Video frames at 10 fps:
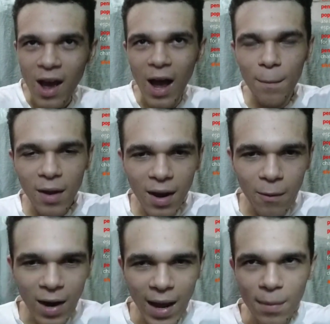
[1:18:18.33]
I'm gonna
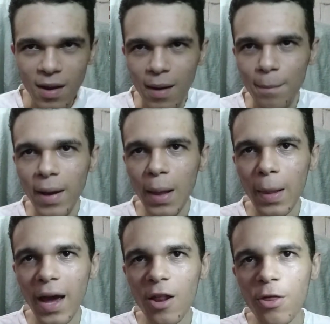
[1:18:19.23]
grab my
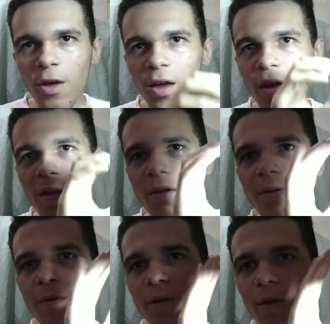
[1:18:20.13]
light thingy
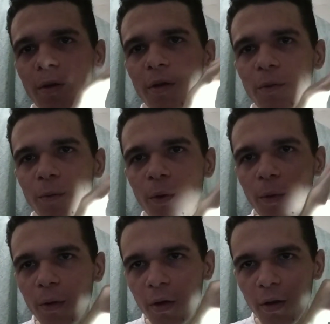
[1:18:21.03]

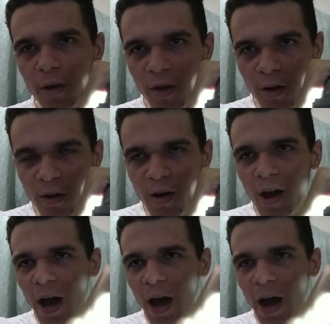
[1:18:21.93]
real here.